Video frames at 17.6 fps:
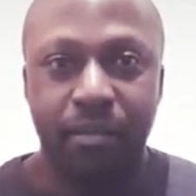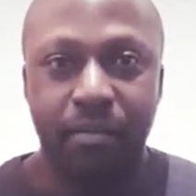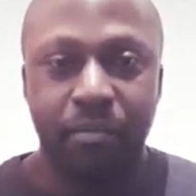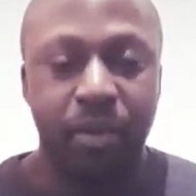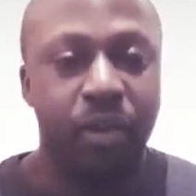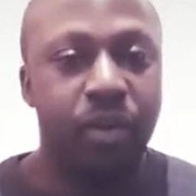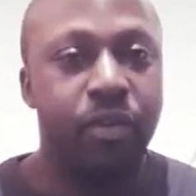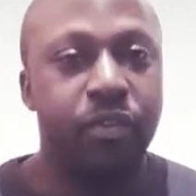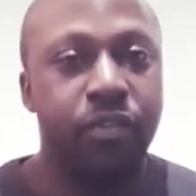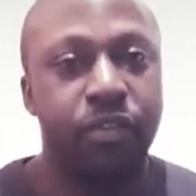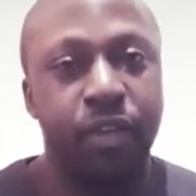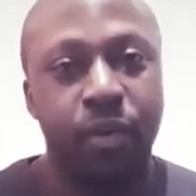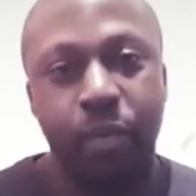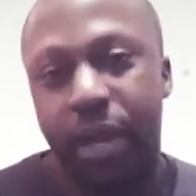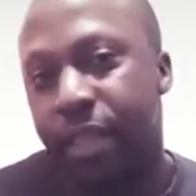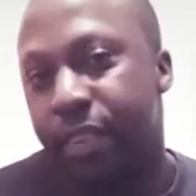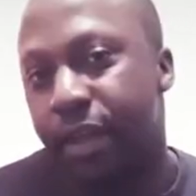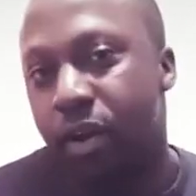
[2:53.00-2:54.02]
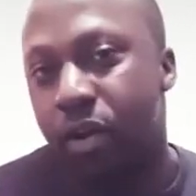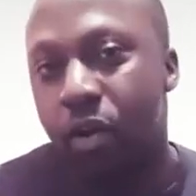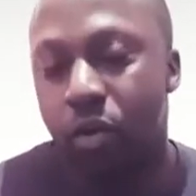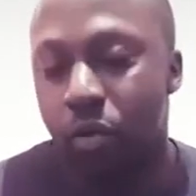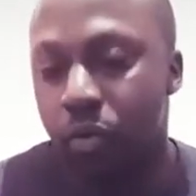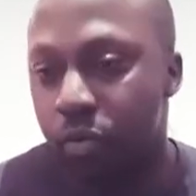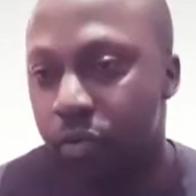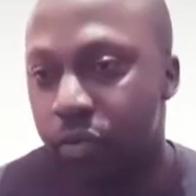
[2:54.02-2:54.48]
because the way the
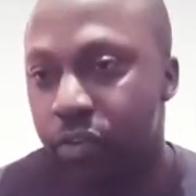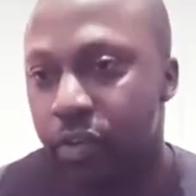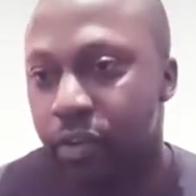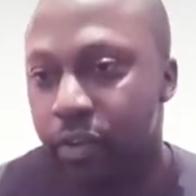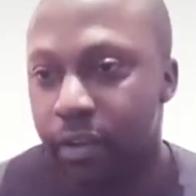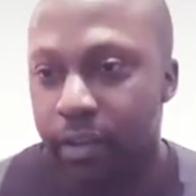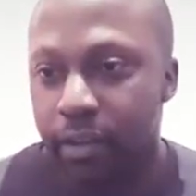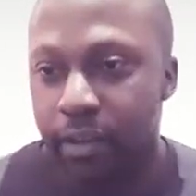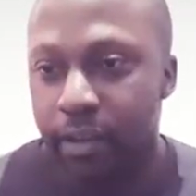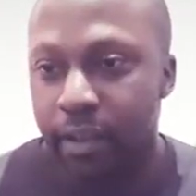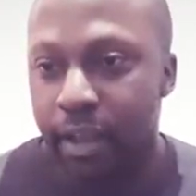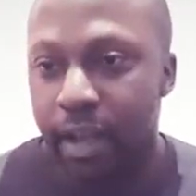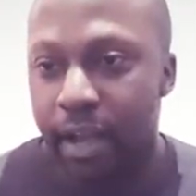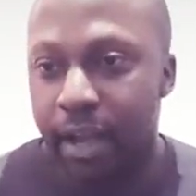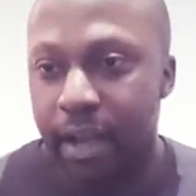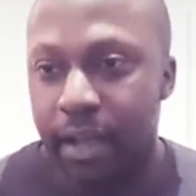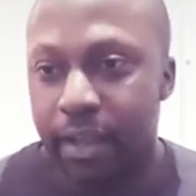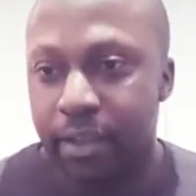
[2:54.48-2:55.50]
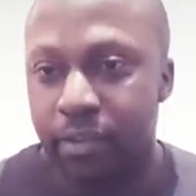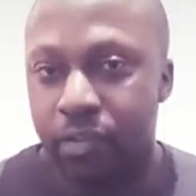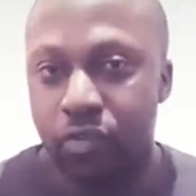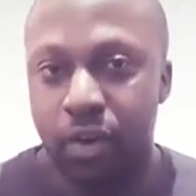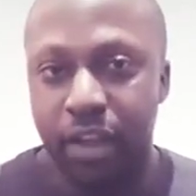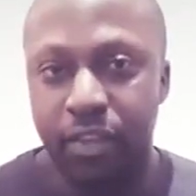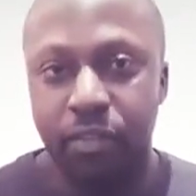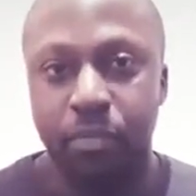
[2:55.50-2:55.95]
code is
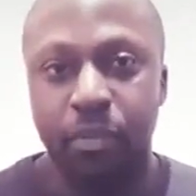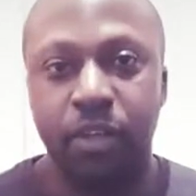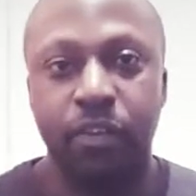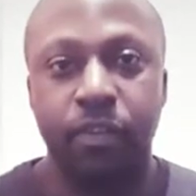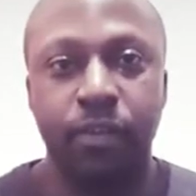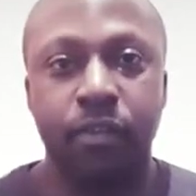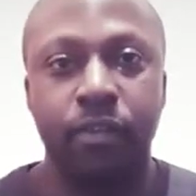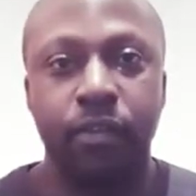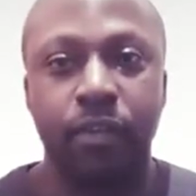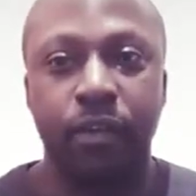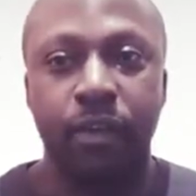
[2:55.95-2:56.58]
transmitted